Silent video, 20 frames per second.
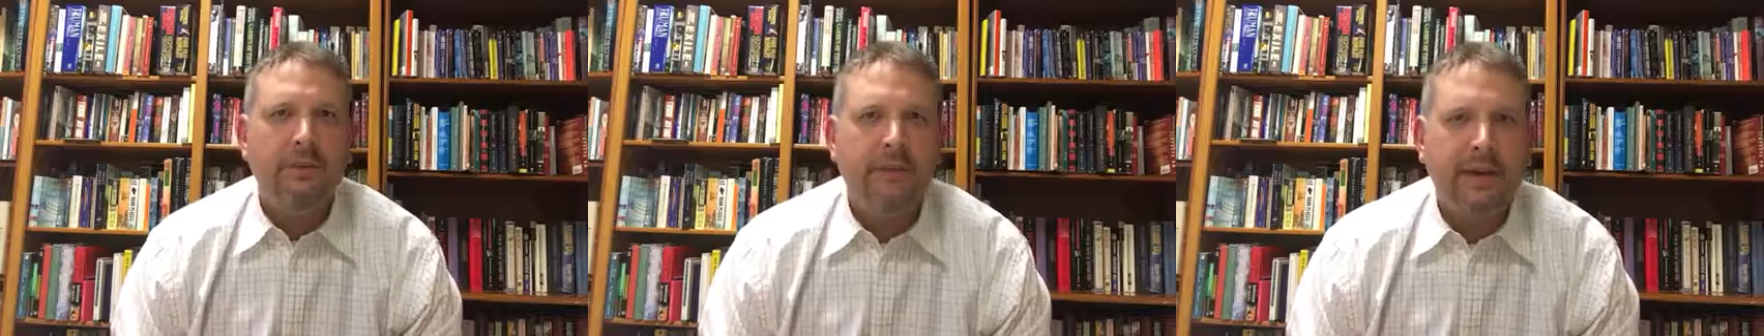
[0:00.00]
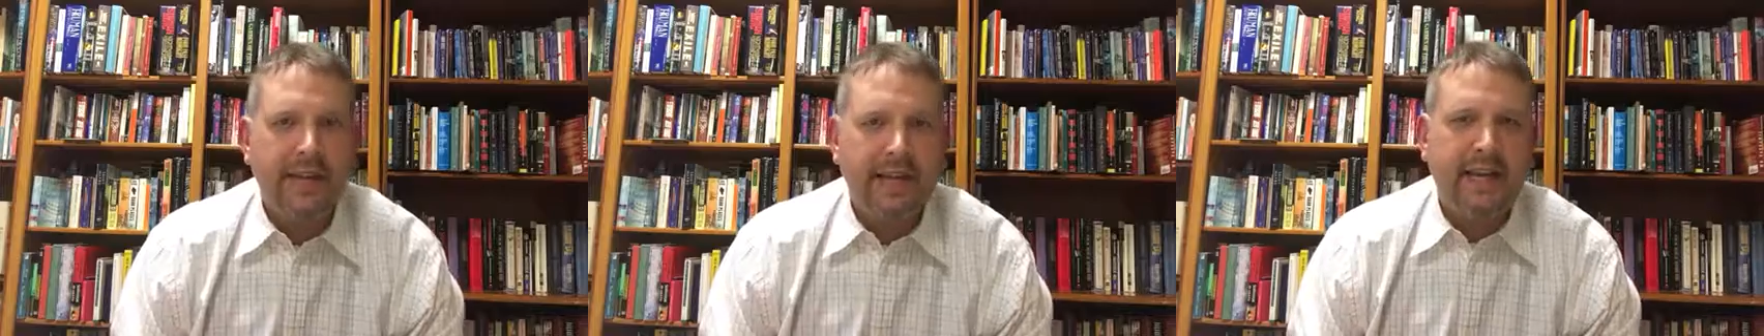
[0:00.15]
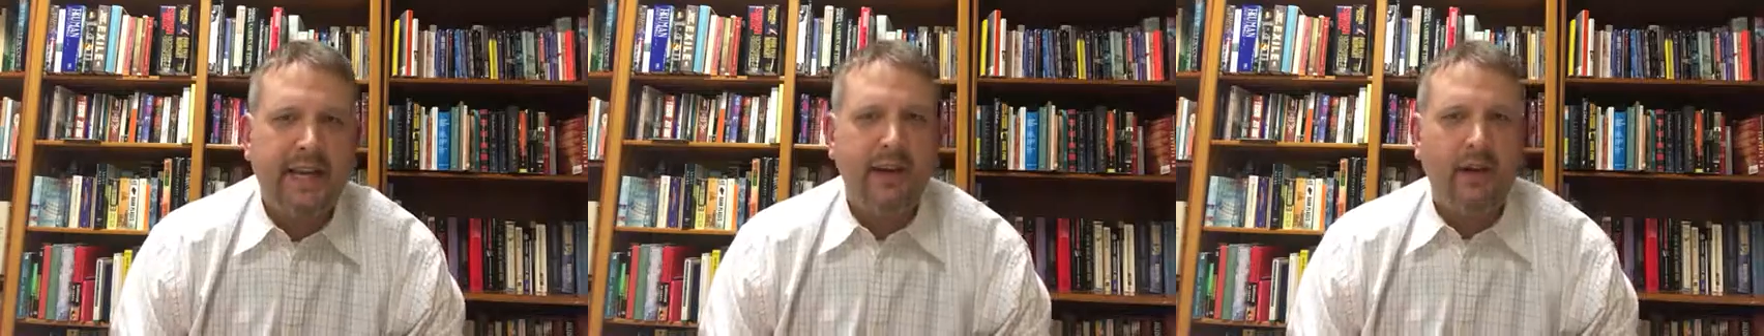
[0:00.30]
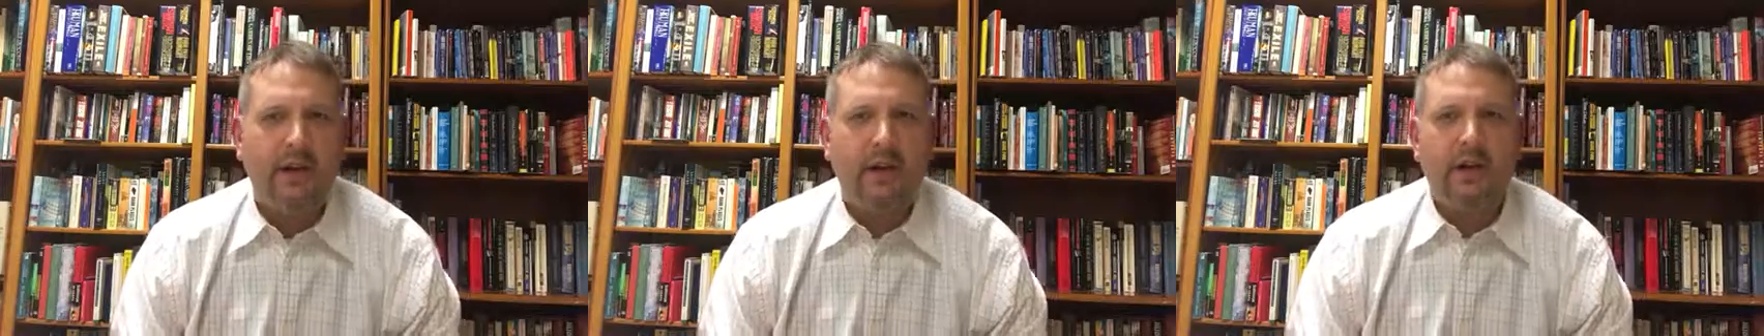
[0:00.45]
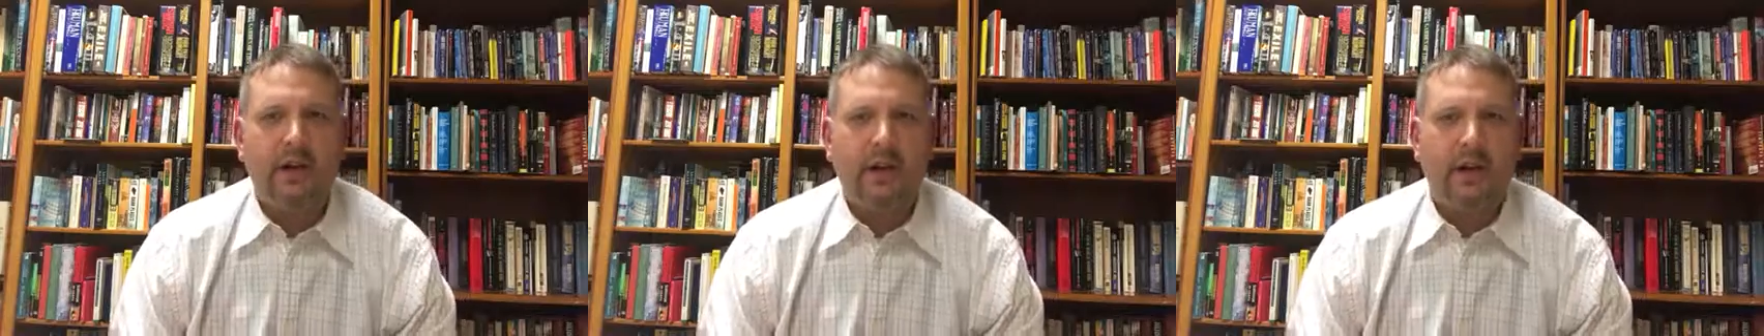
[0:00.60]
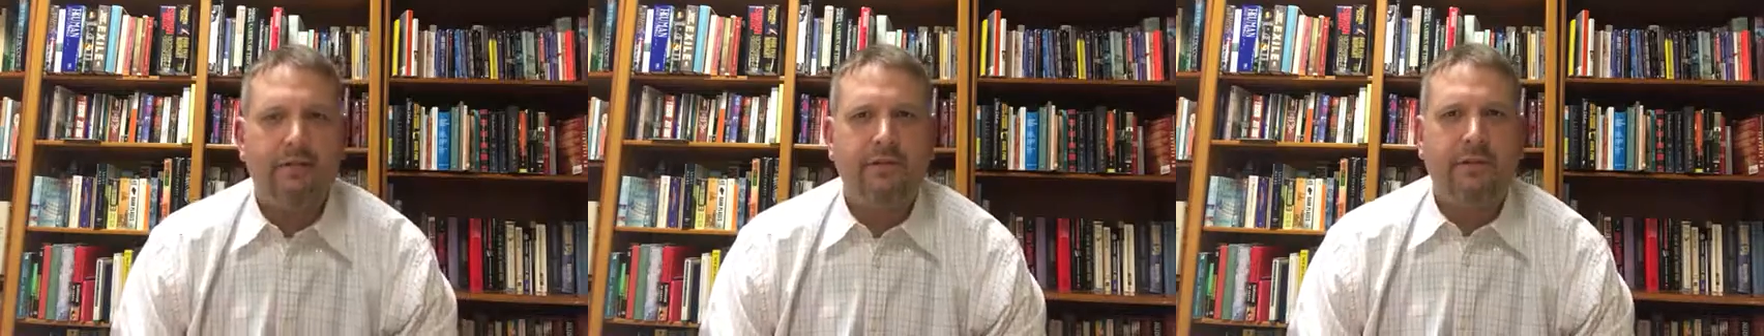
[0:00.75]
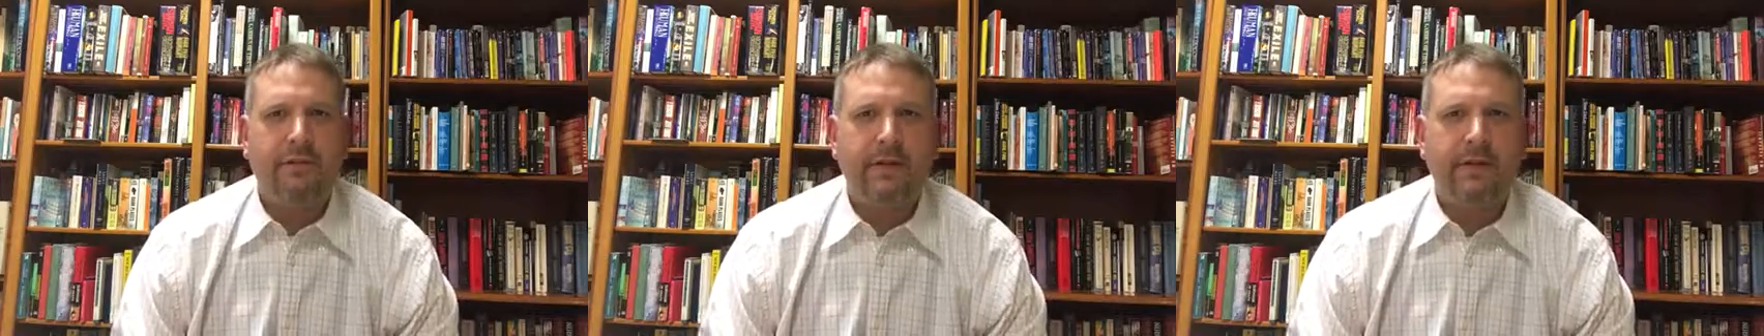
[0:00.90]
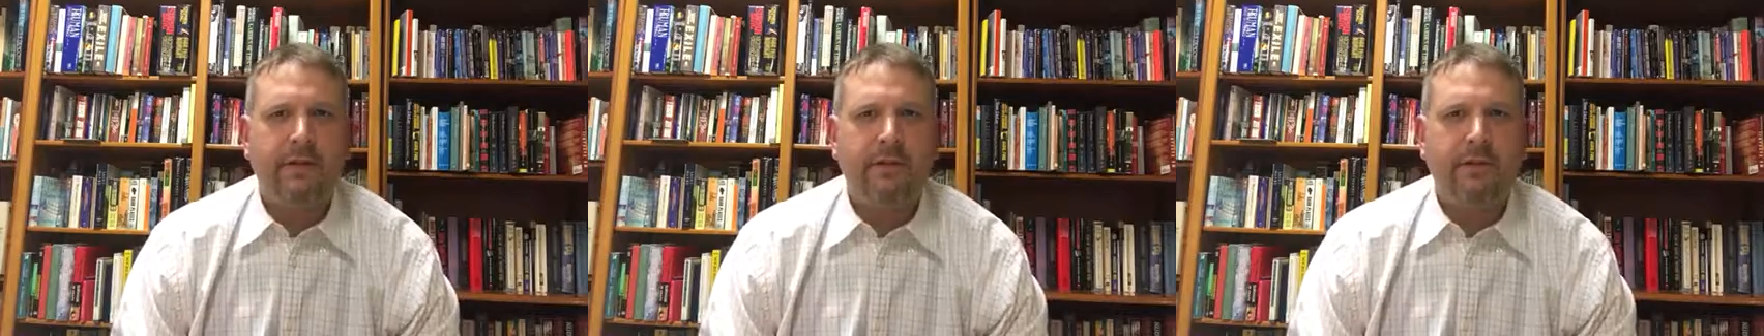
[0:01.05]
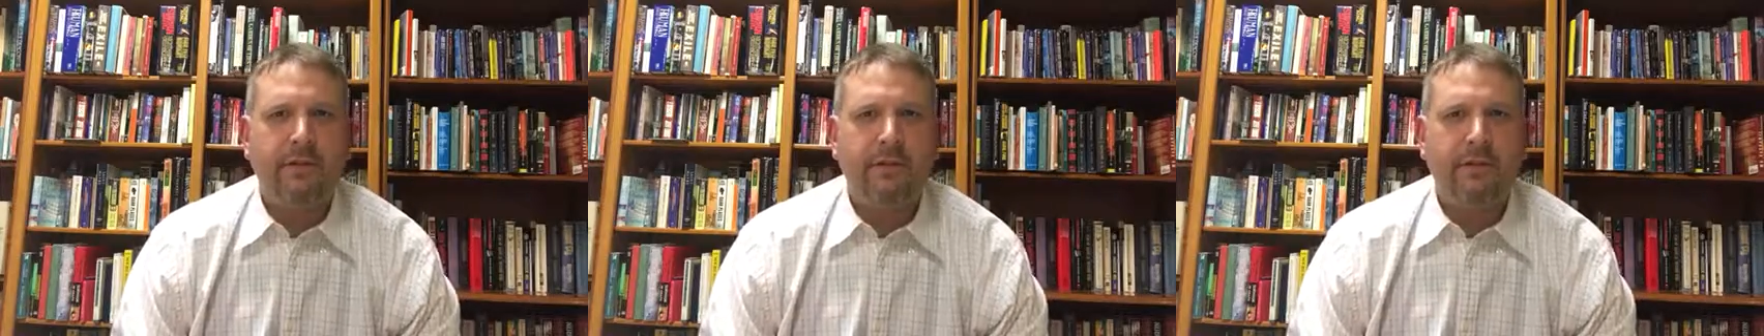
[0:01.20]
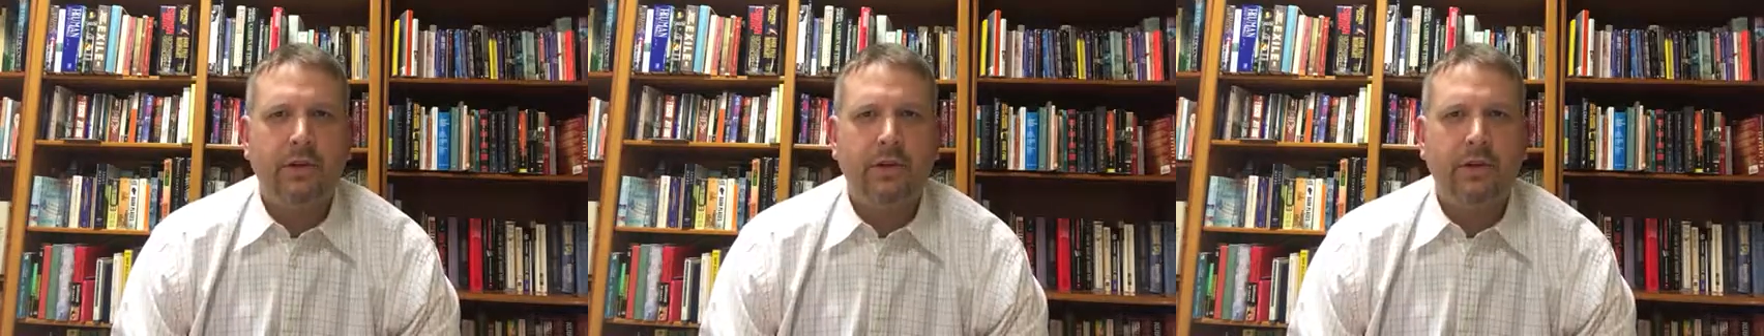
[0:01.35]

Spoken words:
picking our government?